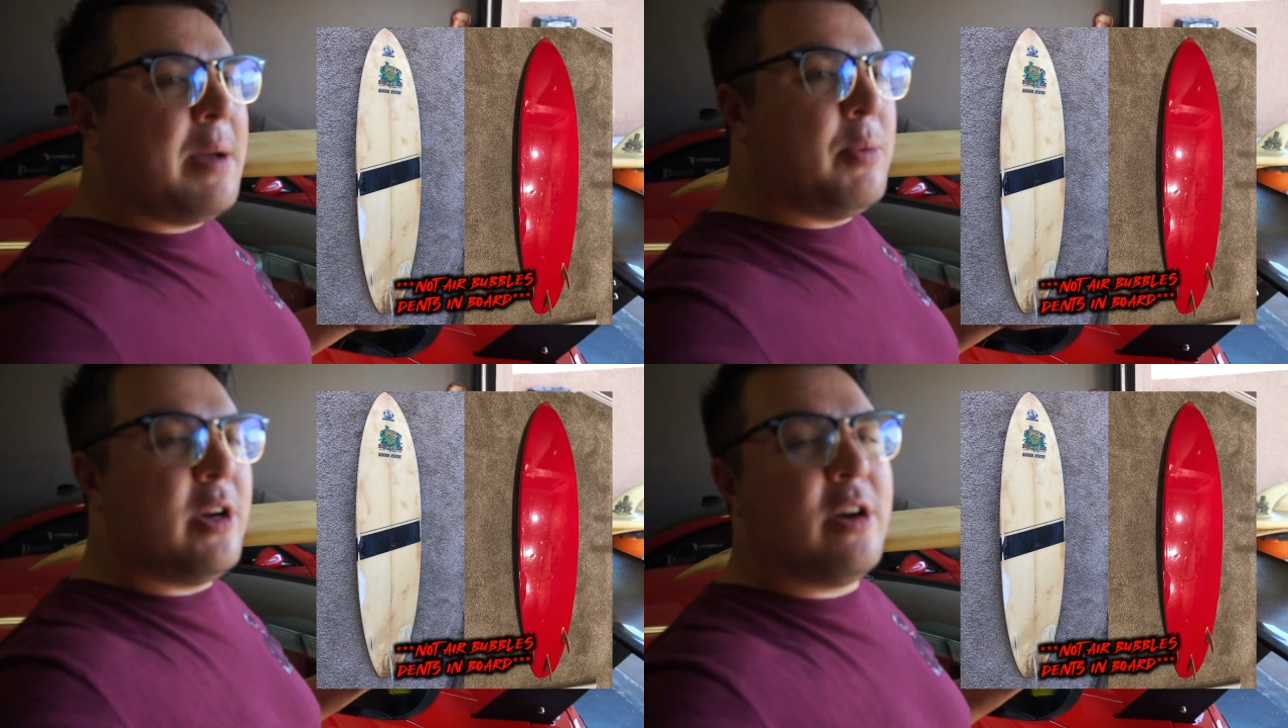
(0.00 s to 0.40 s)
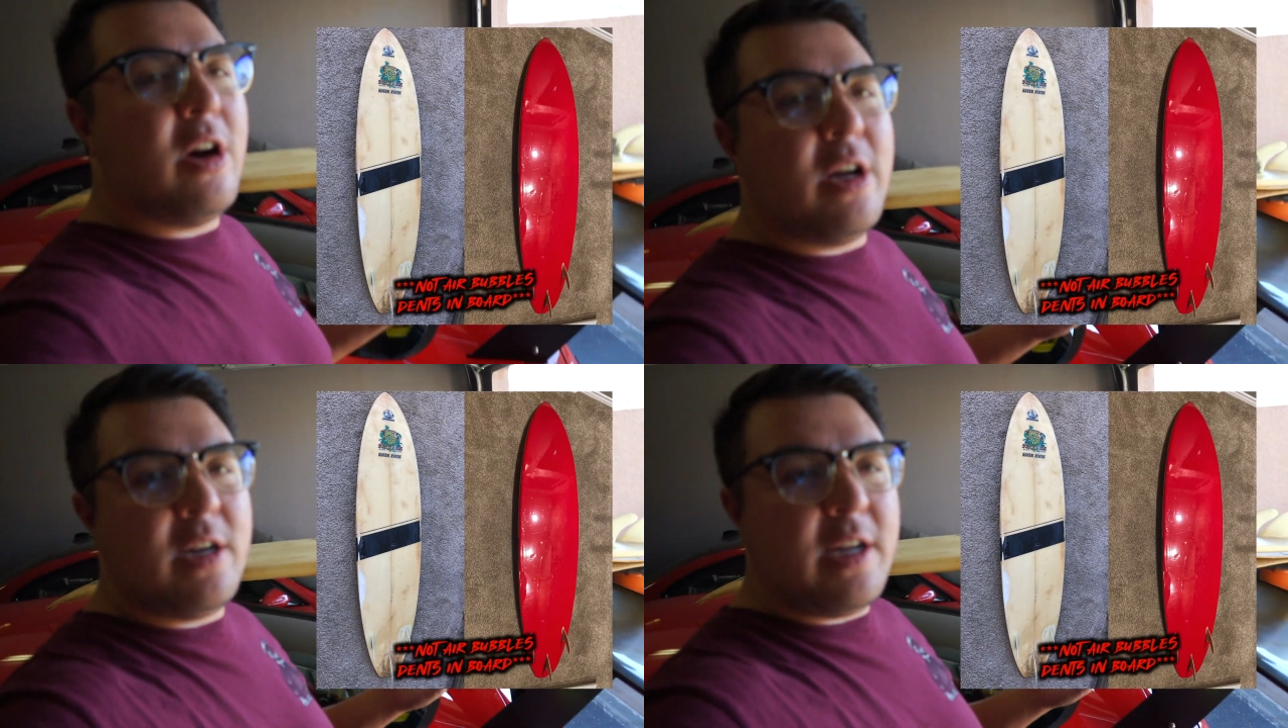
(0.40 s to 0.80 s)
I put it
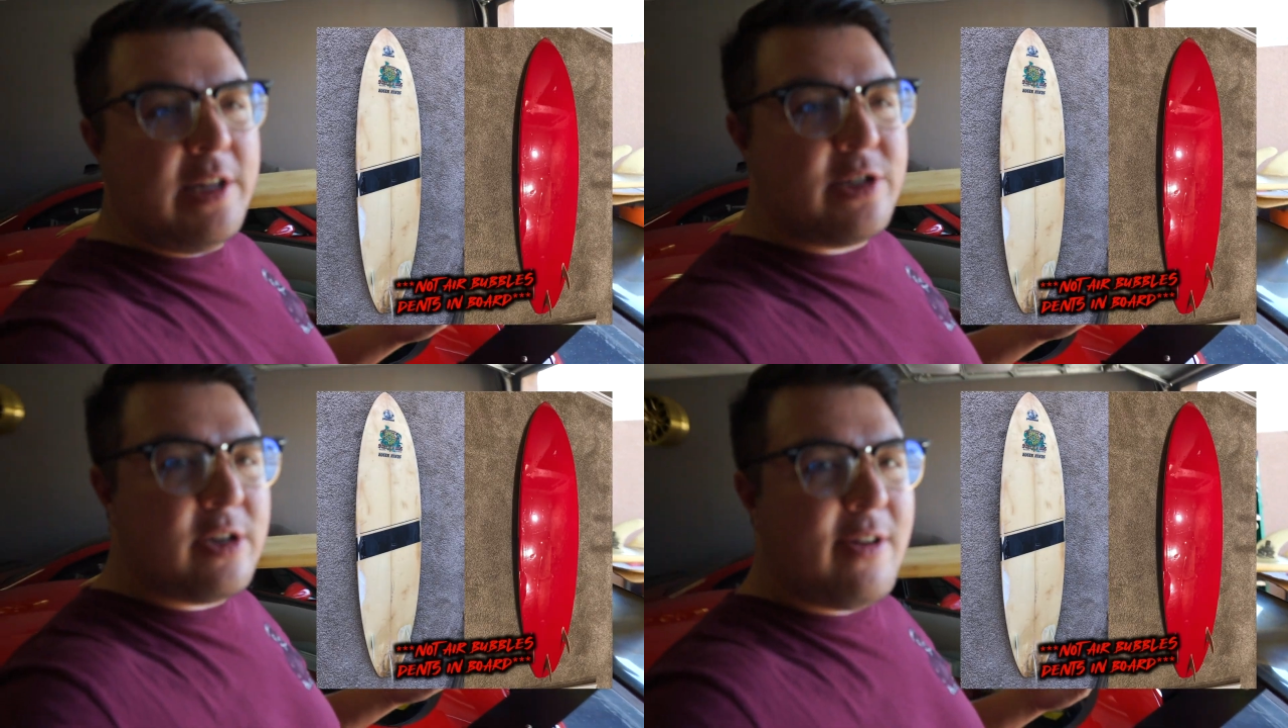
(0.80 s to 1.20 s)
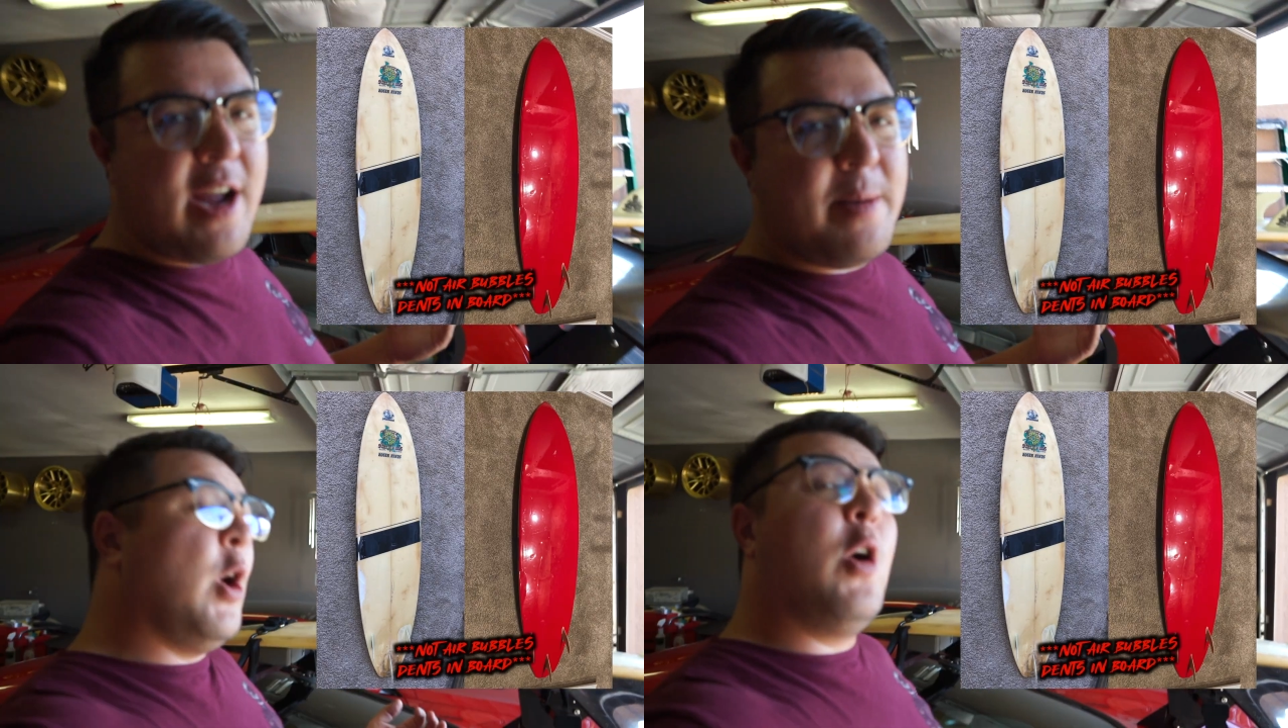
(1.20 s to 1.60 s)
on
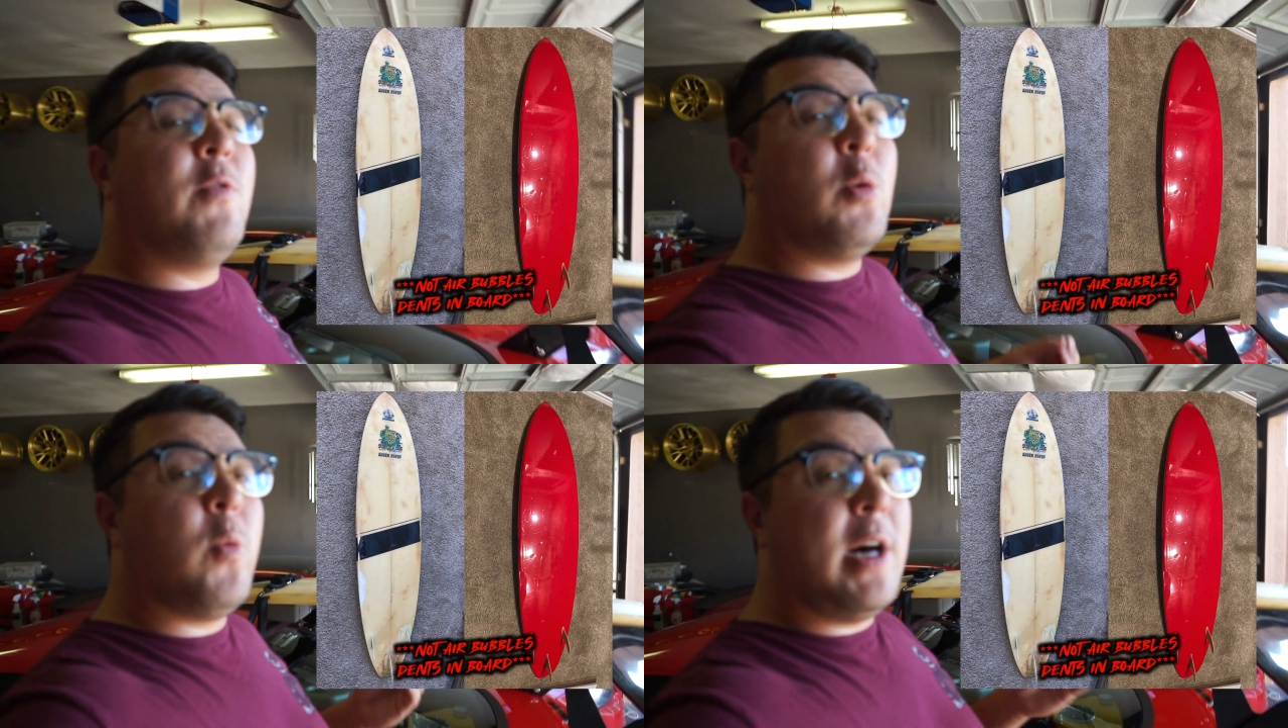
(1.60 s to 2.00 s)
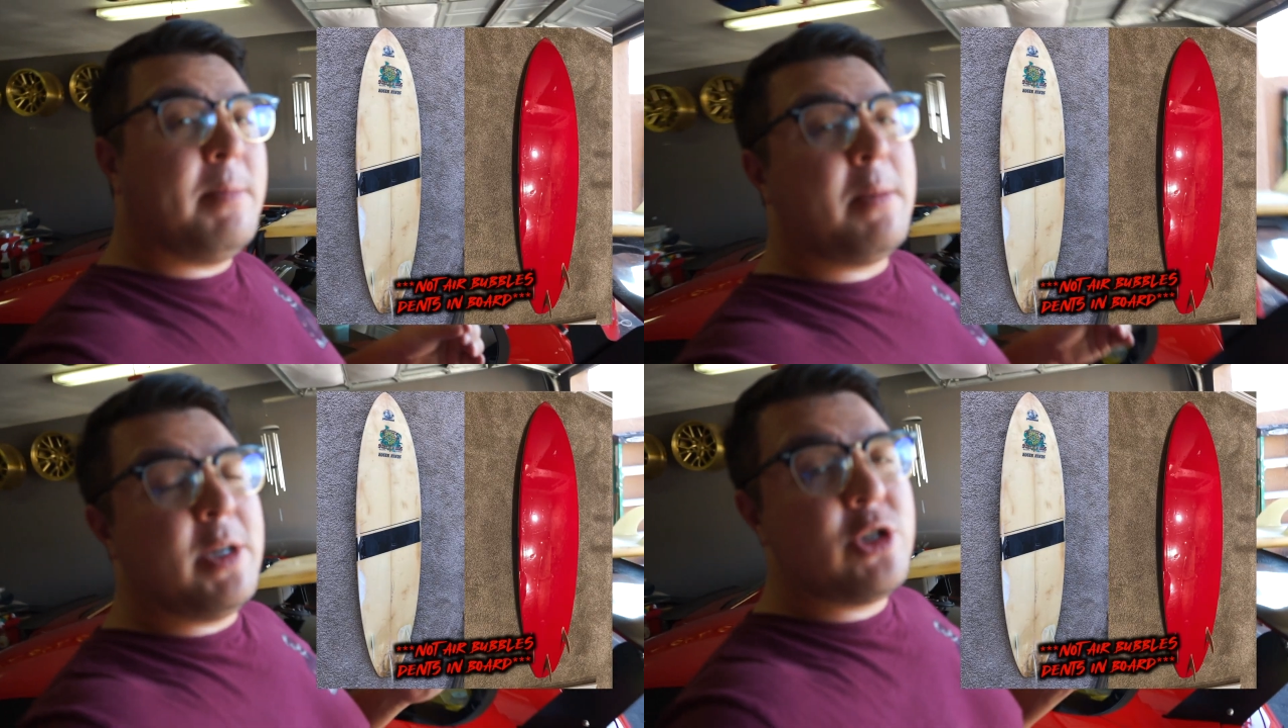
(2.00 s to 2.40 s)
Instagram.
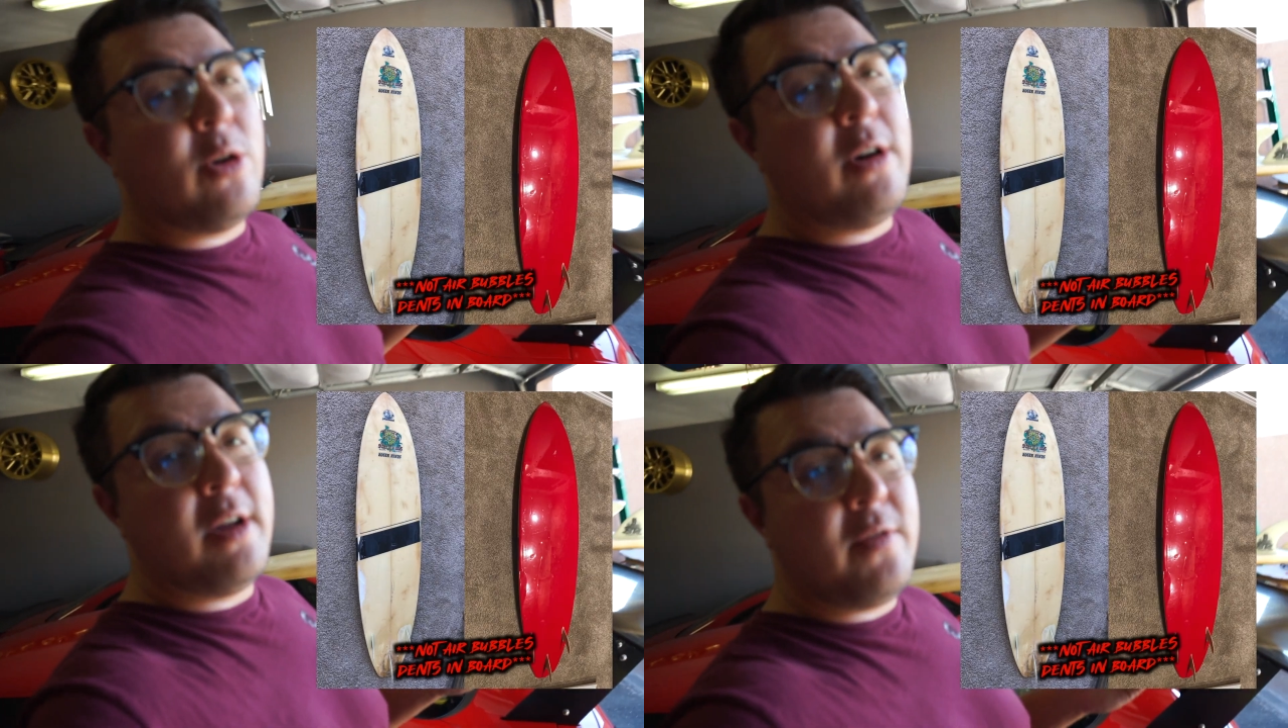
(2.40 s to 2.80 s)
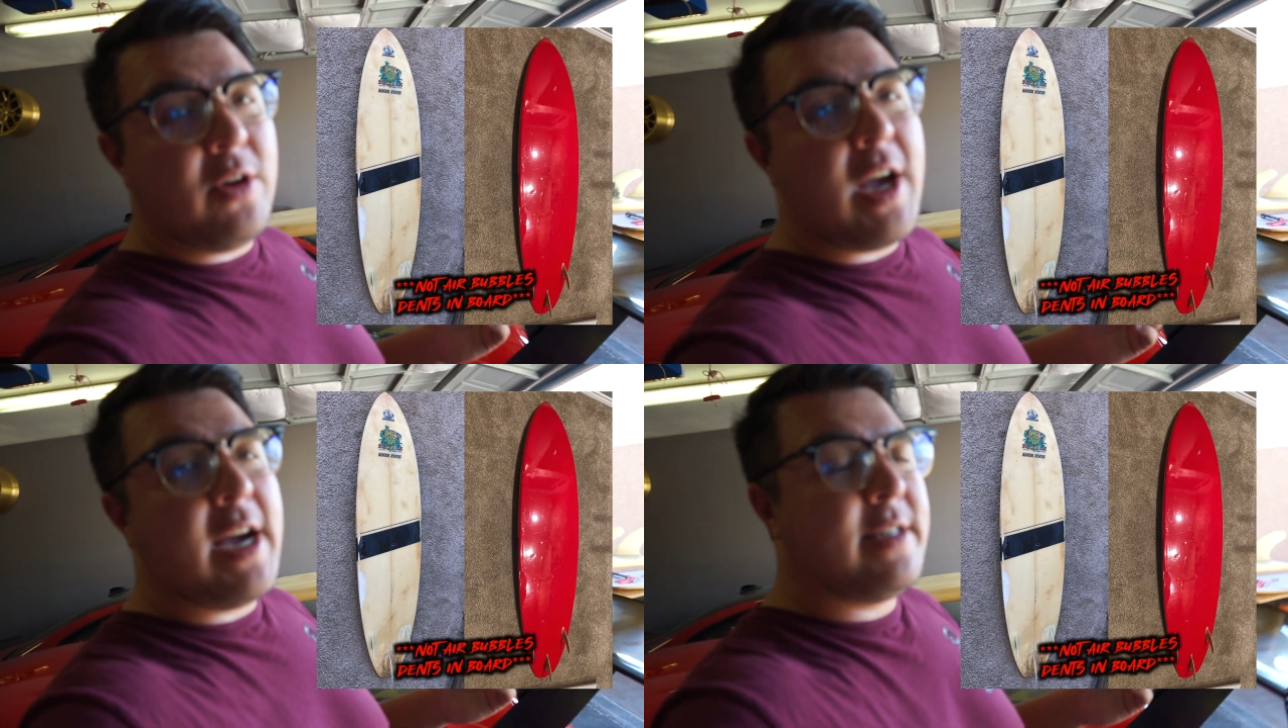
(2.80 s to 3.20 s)
Overwhelming majority of
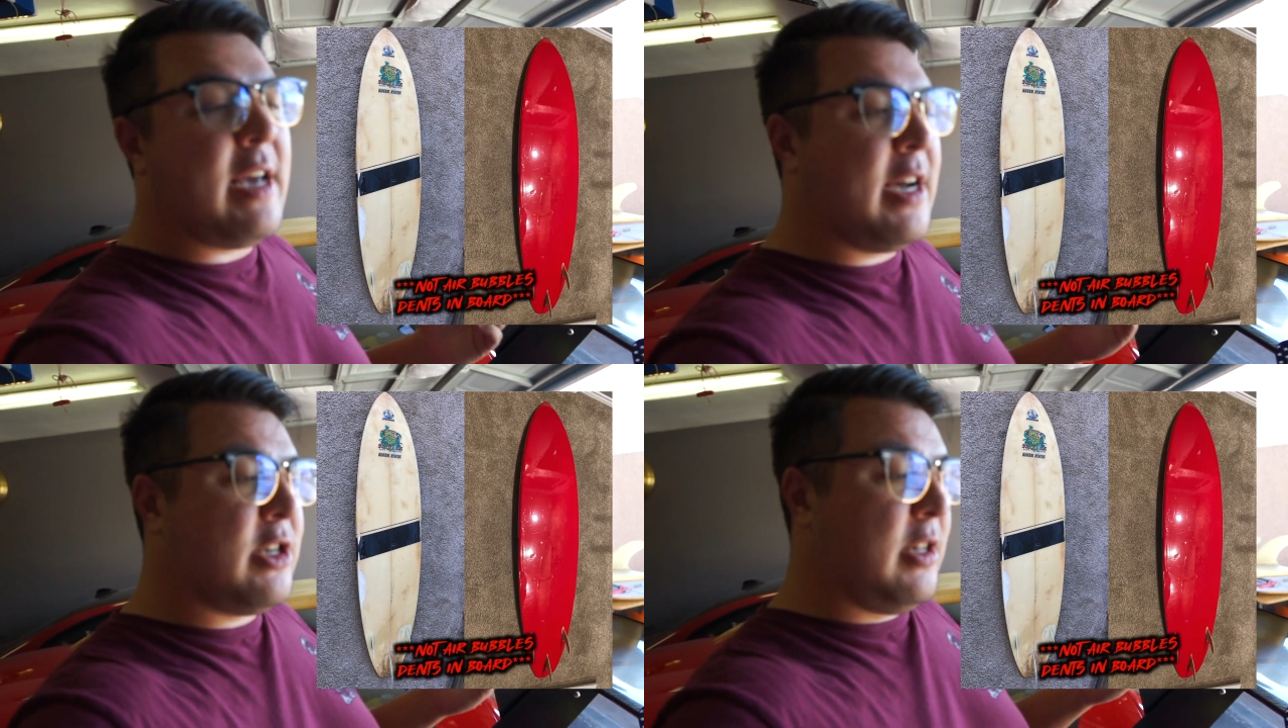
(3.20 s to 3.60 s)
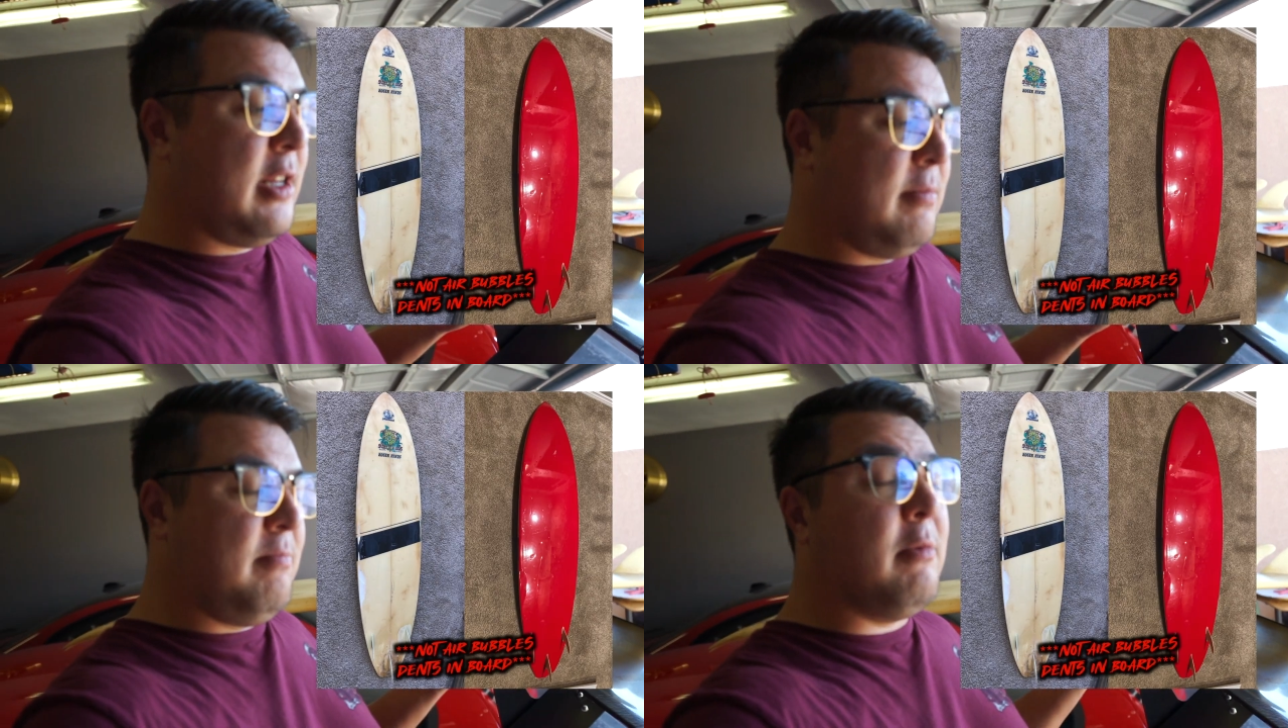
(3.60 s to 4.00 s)
you guys
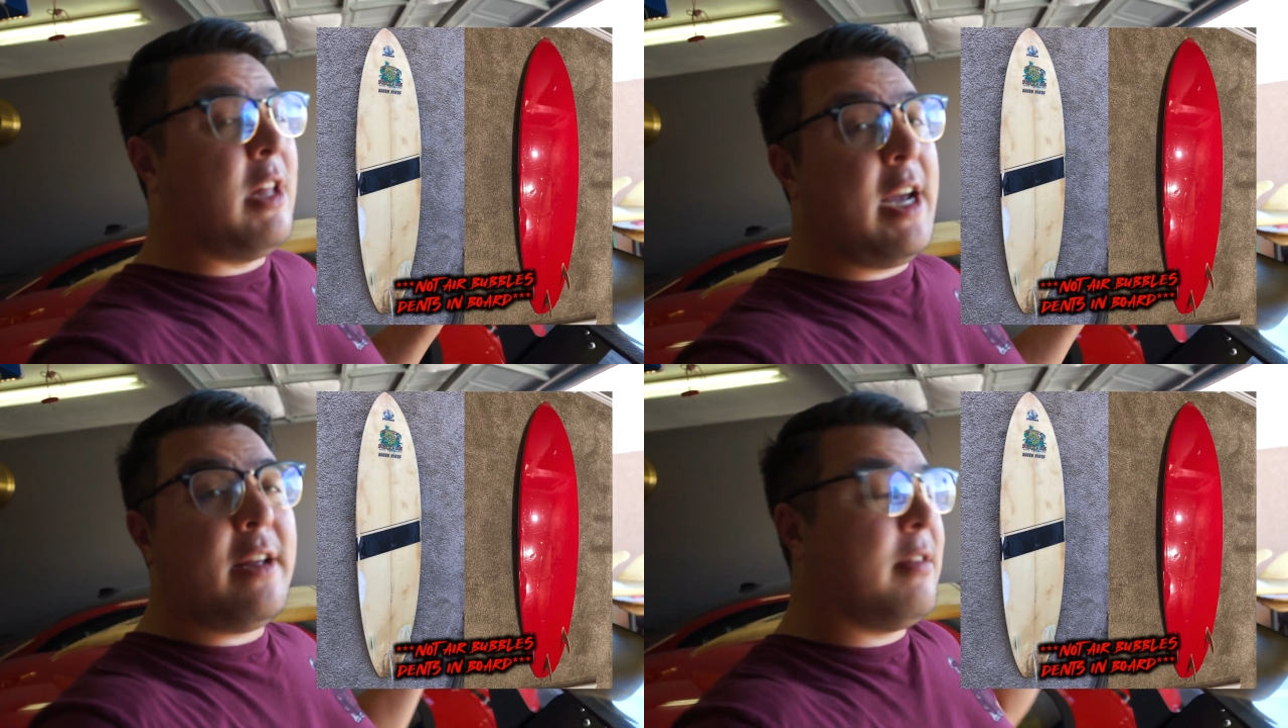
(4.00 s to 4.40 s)
actually like